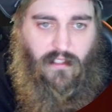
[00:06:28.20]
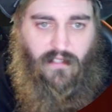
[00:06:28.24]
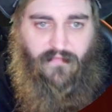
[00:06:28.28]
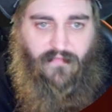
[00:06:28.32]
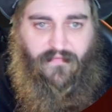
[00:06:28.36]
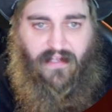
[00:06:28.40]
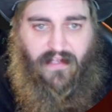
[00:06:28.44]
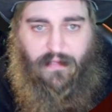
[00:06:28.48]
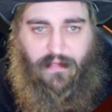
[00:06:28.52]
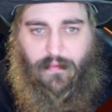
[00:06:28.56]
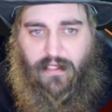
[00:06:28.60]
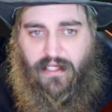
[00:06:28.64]

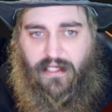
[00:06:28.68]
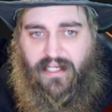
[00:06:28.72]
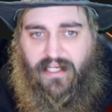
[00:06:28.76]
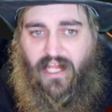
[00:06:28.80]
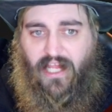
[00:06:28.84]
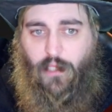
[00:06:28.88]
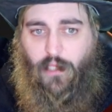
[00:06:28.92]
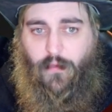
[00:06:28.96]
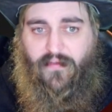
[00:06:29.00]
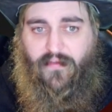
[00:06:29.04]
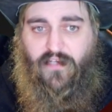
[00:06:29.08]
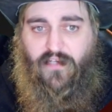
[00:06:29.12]
In fact, we can,
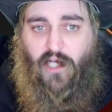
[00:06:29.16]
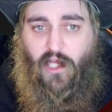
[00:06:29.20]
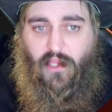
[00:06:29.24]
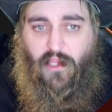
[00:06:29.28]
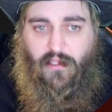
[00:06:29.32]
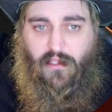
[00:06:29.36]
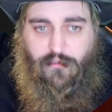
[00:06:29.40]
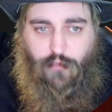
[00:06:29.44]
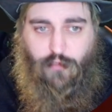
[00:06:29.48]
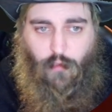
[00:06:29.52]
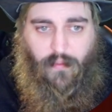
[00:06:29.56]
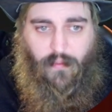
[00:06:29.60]
now that we've got
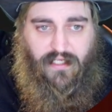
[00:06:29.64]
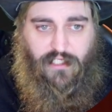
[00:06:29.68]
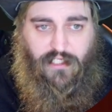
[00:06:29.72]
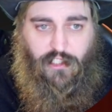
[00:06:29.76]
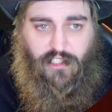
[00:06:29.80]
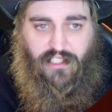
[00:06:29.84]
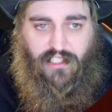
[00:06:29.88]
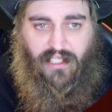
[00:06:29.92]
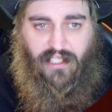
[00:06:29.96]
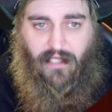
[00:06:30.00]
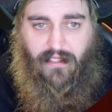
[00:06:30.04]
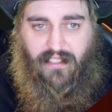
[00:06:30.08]
the group, we can
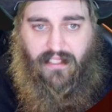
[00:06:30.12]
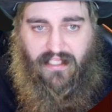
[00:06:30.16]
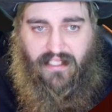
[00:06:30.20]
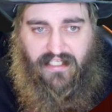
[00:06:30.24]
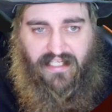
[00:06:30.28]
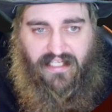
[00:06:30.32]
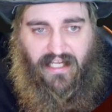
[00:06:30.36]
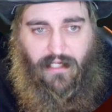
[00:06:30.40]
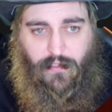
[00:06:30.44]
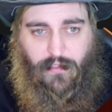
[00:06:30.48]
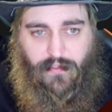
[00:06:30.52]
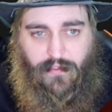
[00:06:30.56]
just click
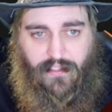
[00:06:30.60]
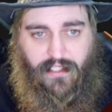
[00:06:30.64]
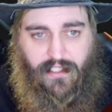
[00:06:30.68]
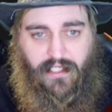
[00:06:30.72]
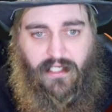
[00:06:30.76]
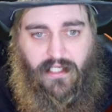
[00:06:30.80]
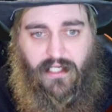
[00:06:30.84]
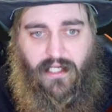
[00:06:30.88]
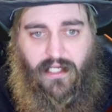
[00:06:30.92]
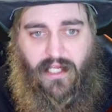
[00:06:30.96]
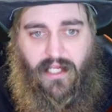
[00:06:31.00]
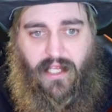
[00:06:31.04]
down
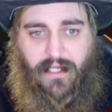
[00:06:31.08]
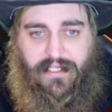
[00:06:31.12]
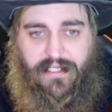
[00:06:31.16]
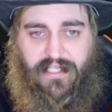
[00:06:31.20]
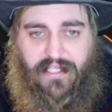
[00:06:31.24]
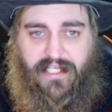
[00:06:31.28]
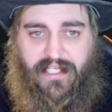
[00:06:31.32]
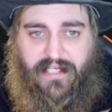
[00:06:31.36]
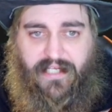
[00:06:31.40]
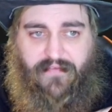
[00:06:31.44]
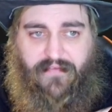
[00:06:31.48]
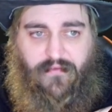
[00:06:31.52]
and
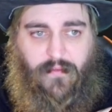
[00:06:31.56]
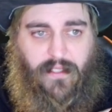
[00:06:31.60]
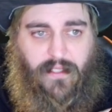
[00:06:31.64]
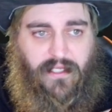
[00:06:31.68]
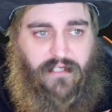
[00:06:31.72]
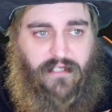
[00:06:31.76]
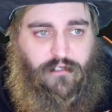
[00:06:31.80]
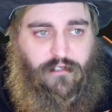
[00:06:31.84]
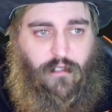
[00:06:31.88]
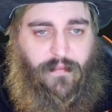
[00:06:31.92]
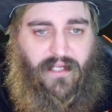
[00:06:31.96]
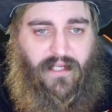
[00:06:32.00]
select it from
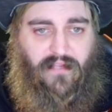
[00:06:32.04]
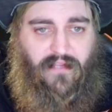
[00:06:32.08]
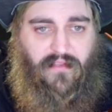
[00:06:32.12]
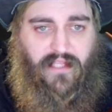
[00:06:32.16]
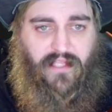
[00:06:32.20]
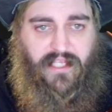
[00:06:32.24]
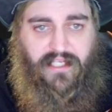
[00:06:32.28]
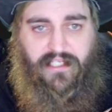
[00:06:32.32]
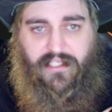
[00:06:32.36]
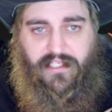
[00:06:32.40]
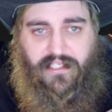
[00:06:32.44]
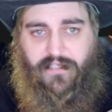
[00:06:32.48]
the drop down
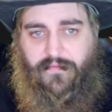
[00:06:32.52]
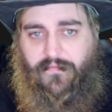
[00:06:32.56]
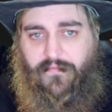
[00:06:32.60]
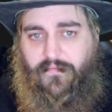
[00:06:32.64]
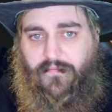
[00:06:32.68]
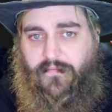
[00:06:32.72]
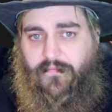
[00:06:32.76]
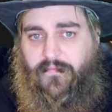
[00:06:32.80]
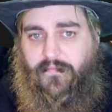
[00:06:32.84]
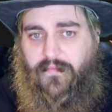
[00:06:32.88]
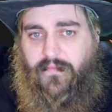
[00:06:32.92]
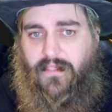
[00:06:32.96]
list.
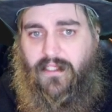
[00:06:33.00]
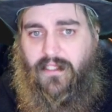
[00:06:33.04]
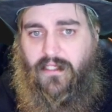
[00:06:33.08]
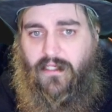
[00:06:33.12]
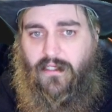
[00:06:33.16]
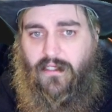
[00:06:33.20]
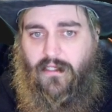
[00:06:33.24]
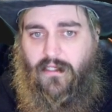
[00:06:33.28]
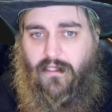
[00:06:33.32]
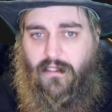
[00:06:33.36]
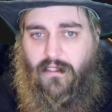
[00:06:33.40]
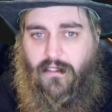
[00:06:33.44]

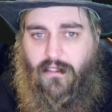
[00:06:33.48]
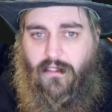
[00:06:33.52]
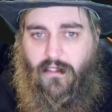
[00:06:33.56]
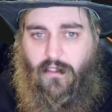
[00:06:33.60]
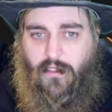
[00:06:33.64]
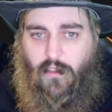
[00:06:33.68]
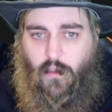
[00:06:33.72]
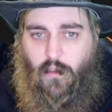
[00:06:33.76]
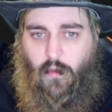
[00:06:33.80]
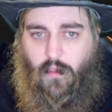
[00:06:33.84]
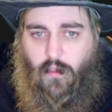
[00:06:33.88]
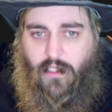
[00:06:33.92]

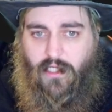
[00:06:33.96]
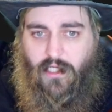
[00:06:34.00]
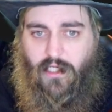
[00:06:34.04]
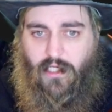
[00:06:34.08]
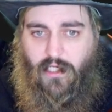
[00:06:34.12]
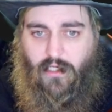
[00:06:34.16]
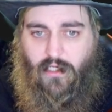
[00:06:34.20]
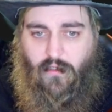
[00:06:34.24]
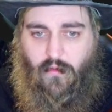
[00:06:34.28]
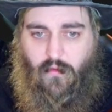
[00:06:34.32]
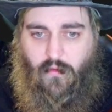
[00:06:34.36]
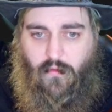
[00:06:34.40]
We'll
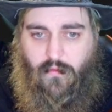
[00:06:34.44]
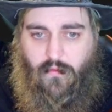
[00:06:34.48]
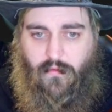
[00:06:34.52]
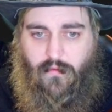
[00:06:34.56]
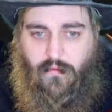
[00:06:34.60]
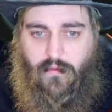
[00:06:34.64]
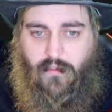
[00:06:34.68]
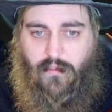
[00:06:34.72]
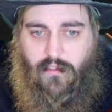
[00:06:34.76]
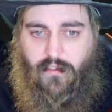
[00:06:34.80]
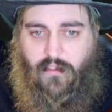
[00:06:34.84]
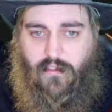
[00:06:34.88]
go
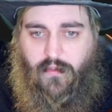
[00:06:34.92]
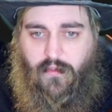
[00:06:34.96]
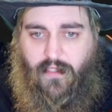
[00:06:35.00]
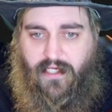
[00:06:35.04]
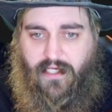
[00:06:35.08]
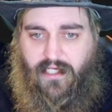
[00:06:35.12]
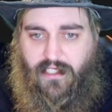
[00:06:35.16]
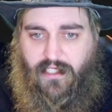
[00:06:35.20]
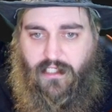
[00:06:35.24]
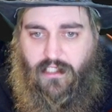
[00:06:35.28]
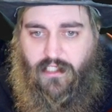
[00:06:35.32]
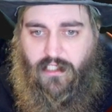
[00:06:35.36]

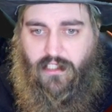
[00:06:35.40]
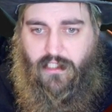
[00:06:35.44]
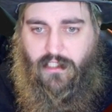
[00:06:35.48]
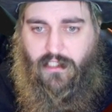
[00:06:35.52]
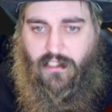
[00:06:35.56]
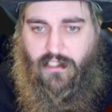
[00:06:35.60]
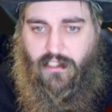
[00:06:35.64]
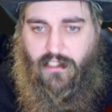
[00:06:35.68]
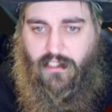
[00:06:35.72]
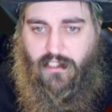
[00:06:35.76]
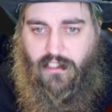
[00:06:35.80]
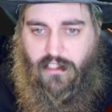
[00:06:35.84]
Twitch,
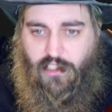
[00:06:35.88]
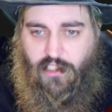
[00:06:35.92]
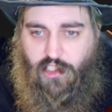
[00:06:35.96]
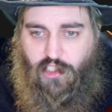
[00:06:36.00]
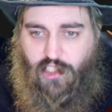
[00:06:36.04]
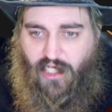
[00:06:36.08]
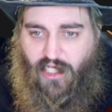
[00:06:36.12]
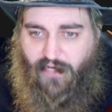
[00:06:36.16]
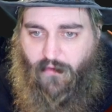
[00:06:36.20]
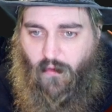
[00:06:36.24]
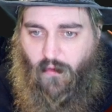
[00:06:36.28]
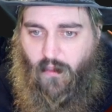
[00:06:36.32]

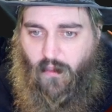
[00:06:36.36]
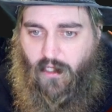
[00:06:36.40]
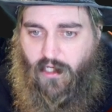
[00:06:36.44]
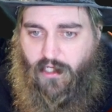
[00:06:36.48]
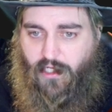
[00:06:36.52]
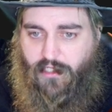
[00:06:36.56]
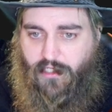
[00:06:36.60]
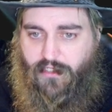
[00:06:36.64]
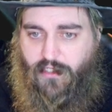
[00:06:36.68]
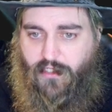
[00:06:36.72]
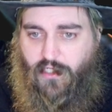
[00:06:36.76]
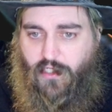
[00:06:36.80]
channel
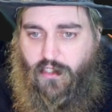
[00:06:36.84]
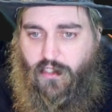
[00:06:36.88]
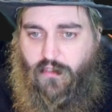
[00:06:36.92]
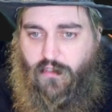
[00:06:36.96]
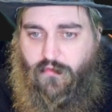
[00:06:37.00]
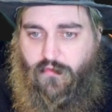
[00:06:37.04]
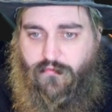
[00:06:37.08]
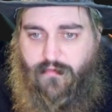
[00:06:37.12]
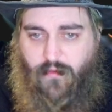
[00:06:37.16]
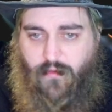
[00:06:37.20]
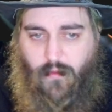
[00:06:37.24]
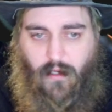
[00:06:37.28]
reward,
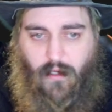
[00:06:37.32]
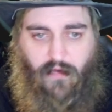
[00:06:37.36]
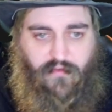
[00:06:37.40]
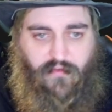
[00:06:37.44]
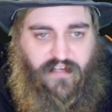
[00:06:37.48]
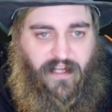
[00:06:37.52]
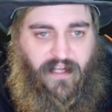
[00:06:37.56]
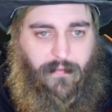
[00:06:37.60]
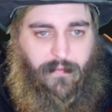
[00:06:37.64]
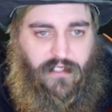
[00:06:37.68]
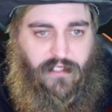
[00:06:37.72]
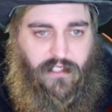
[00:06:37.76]
reward
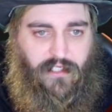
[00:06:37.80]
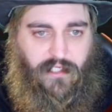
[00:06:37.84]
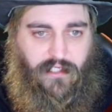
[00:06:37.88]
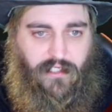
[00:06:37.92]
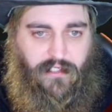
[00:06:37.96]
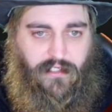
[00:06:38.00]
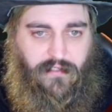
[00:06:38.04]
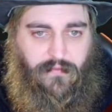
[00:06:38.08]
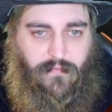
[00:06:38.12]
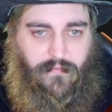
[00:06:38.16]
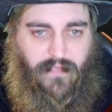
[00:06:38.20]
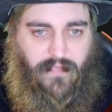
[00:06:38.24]

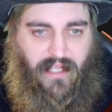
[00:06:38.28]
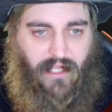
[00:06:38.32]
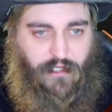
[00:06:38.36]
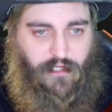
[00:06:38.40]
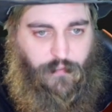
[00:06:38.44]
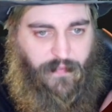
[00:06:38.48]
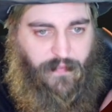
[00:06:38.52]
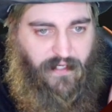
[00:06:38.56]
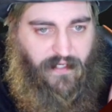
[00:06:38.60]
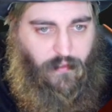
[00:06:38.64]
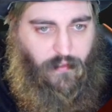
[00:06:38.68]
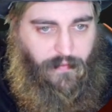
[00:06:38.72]
redemption. And I'll
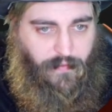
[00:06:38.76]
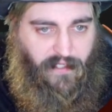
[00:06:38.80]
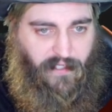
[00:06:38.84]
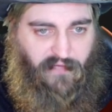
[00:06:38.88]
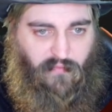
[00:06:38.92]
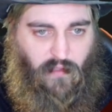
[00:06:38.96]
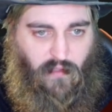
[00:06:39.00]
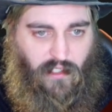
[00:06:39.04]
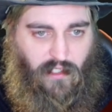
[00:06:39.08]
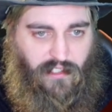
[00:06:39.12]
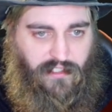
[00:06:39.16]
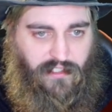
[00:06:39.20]
just pick one of my
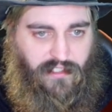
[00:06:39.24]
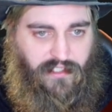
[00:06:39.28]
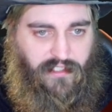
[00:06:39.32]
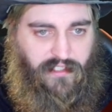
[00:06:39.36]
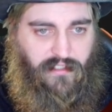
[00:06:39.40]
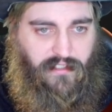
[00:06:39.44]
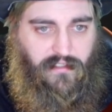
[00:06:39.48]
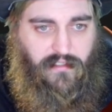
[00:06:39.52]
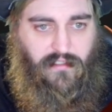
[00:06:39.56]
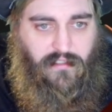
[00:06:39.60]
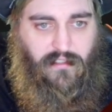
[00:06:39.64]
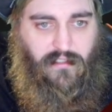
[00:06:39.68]
ones,
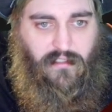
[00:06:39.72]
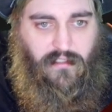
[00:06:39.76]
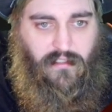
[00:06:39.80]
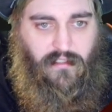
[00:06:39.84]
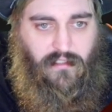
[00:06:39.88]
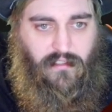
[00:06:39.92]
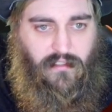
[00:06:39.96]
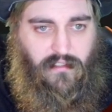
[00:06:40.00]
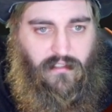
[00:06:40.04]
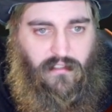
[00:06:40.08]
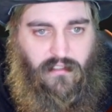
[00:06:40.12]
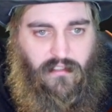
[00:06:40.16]

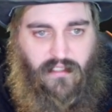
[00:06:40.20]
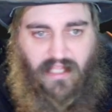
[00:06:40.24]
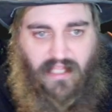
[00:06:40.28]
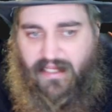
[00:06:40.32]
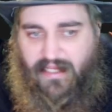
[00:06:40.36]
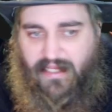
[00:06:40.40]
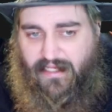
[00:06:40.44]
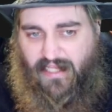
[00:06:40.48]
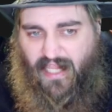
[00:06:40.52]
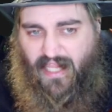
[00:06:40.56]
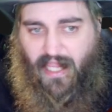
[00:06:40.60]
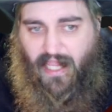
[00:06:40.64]

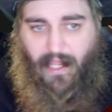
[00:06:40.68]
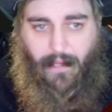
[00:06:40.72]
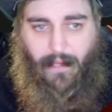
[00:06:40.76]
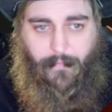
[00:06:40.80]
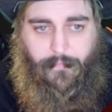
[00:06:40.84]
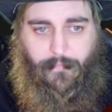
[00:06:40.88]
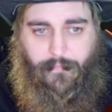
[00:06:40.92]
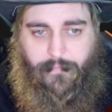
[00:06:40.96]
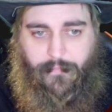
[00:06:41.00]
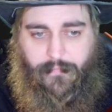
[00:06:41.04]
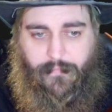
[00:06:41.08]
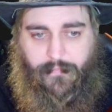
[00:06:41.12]
like
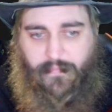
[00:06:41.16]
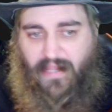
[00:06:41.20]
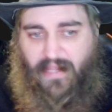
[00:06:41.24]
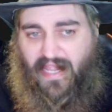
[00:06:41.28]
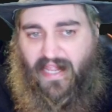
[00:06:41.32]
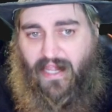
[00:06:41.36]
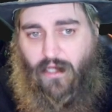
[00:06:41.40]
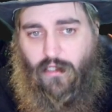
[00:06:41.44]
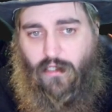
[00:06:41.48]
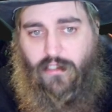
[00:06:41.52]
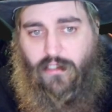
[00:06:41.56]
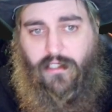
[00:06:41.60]
Bear
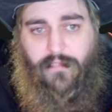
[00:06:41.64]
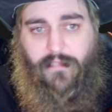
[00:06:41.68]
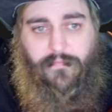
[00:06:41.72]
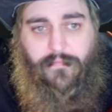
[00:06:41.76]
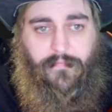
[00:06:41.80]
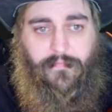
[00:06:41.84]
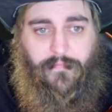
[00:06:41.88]
Hug.